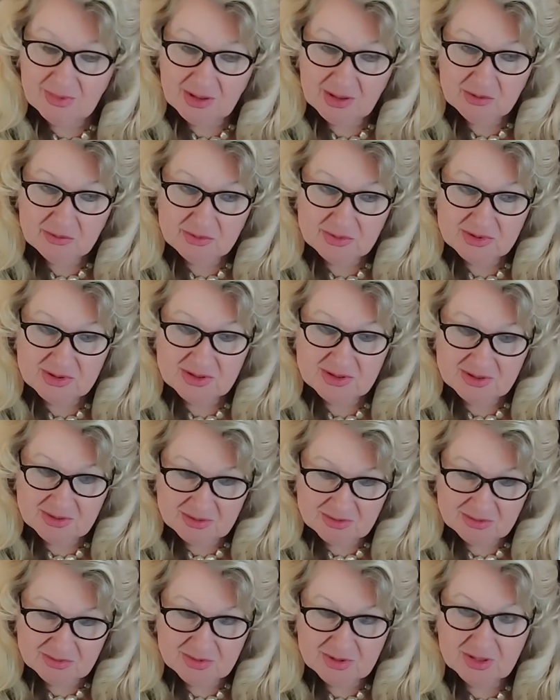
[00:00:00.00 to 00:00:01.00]
I
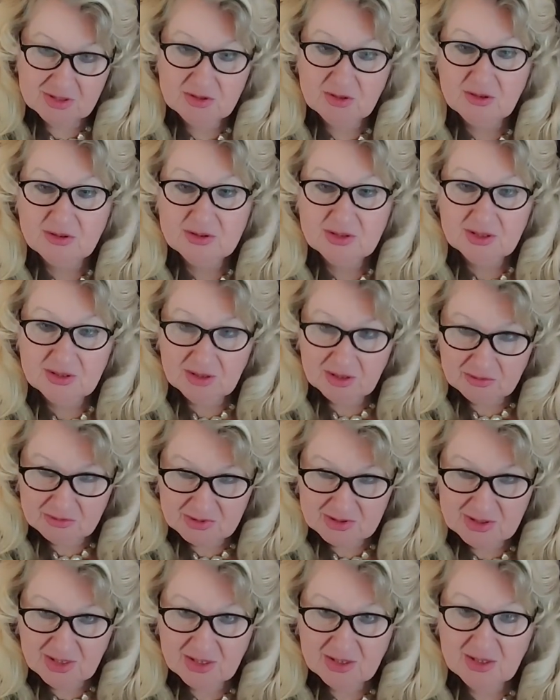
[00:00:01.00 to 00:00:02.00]
was the daughter, I
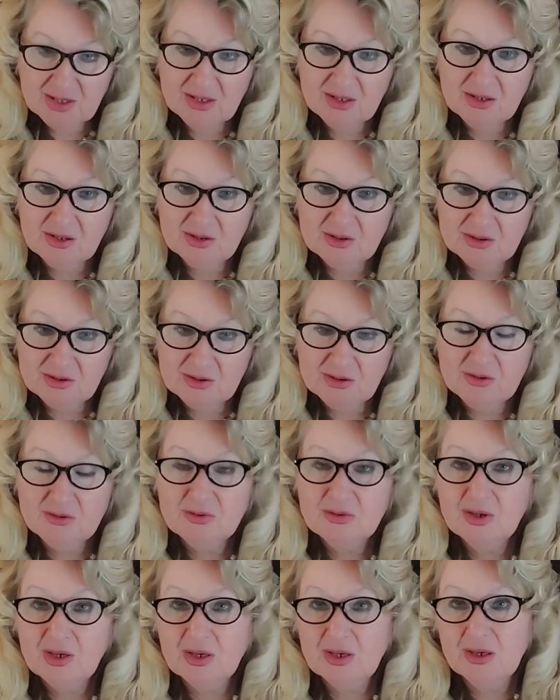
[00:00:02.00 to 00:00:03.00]
was taking care
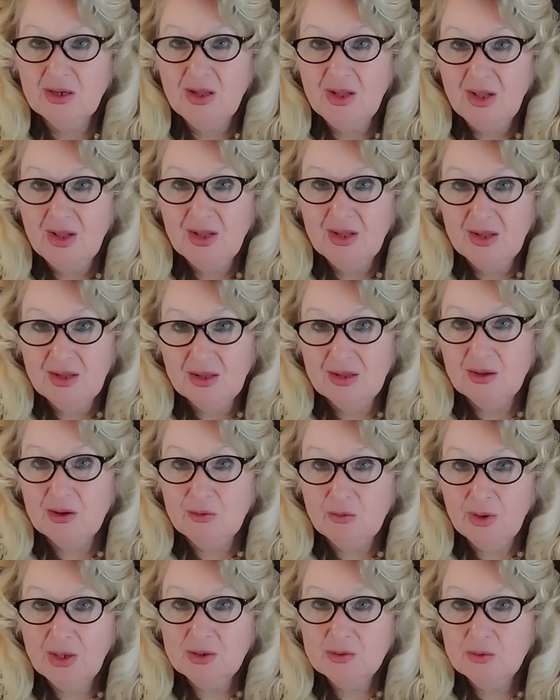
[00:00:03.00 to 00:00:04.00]
of her
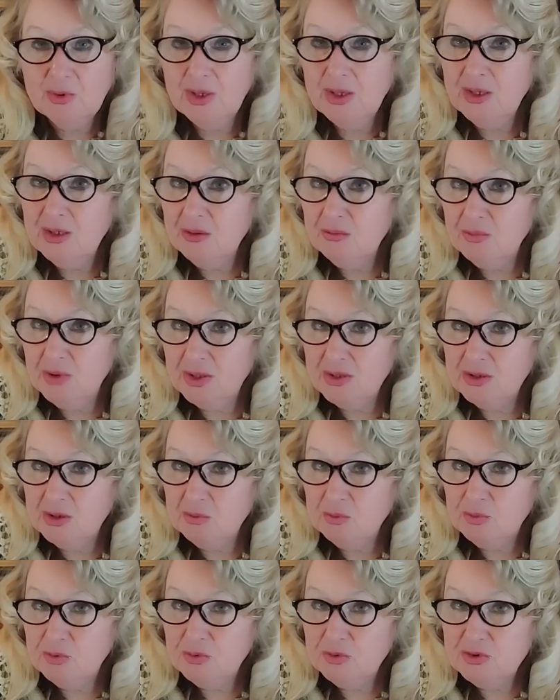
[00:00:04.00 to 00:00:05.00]
one way, but the
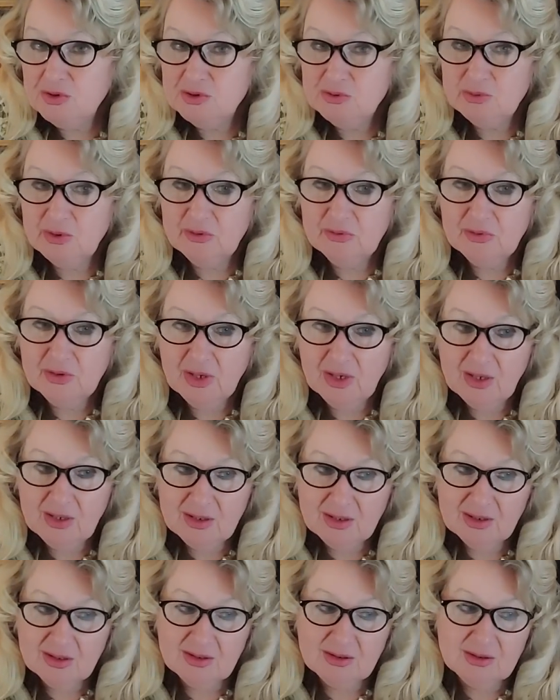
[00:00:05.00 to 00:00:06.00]
boys were
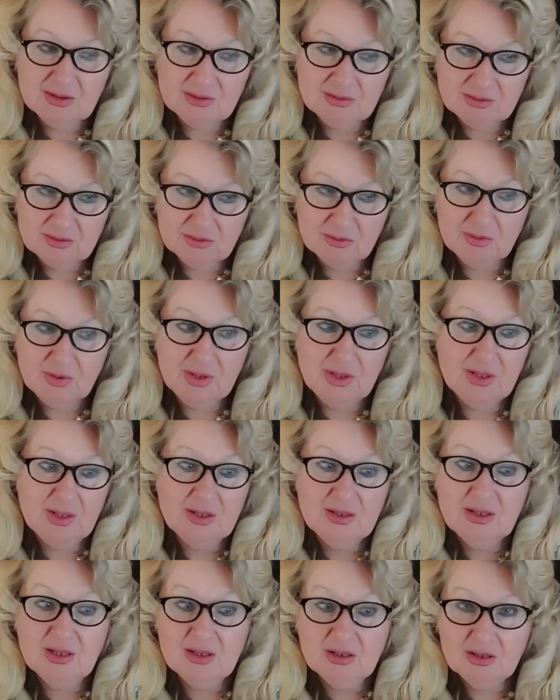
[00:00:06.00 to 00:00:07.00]
feeling we are
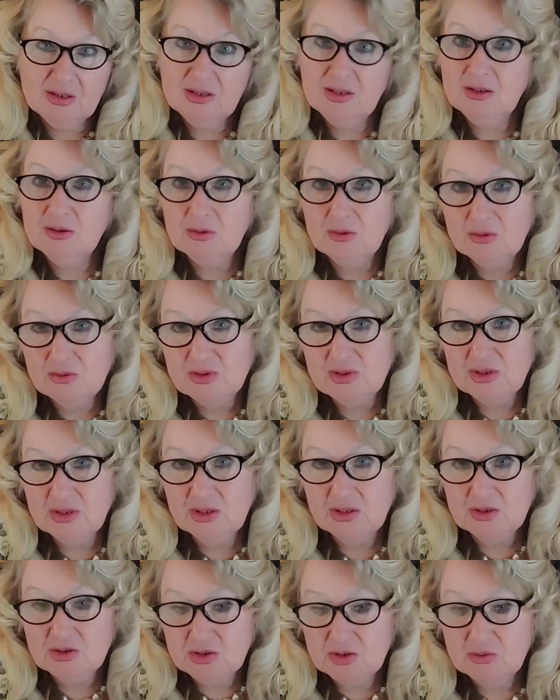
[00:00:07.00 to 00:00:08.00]
her heroes
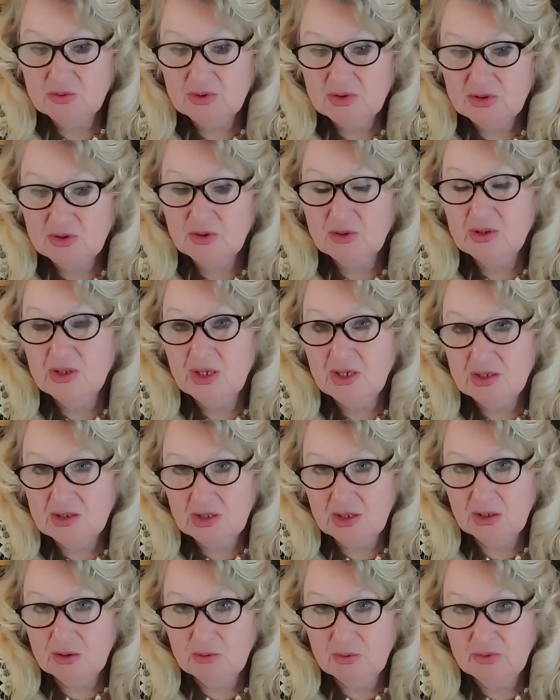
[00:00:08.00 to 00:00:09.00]
and she was
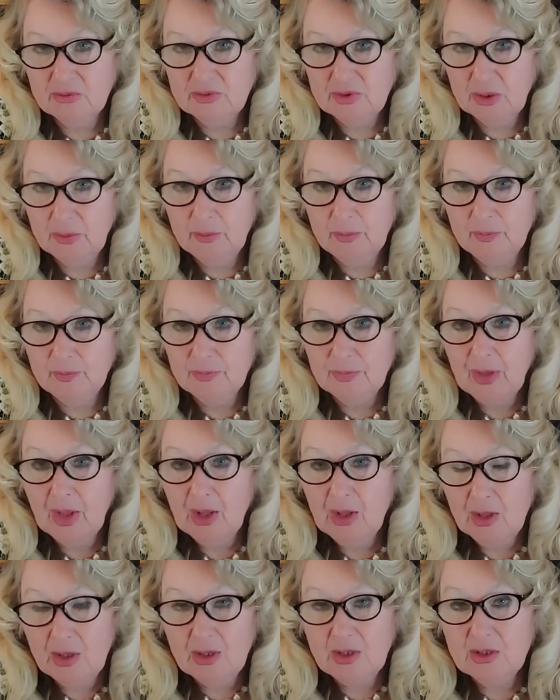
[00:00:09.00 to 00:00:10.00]
connecting with them.
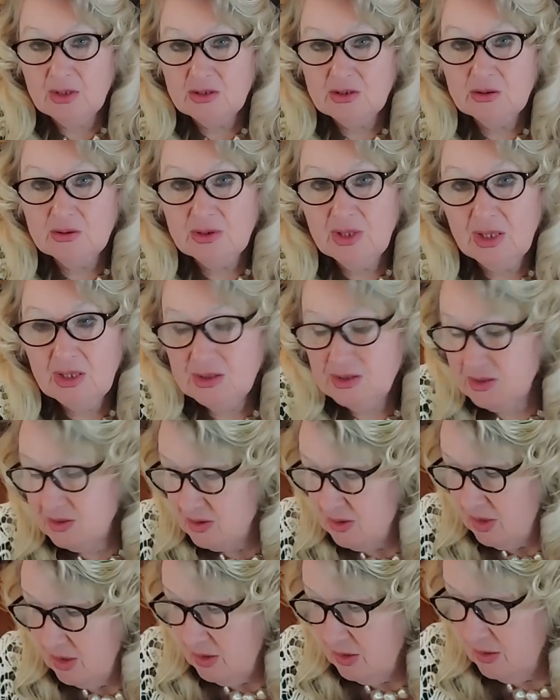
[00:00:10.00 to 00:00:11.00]
So that's
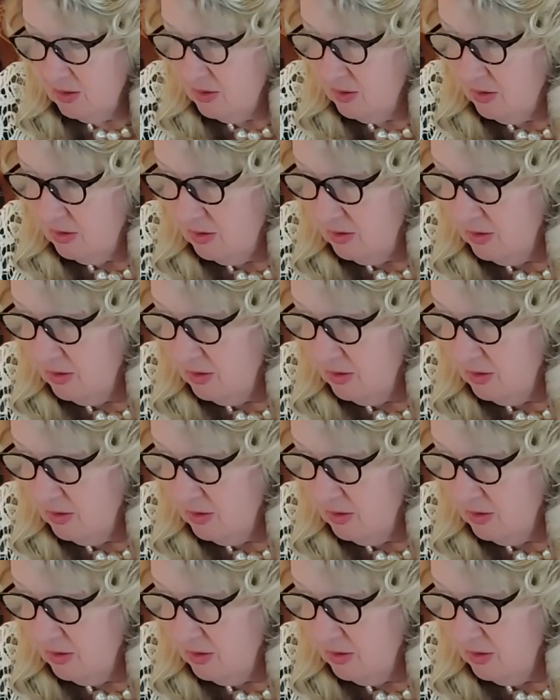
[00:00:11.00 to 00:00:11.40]
the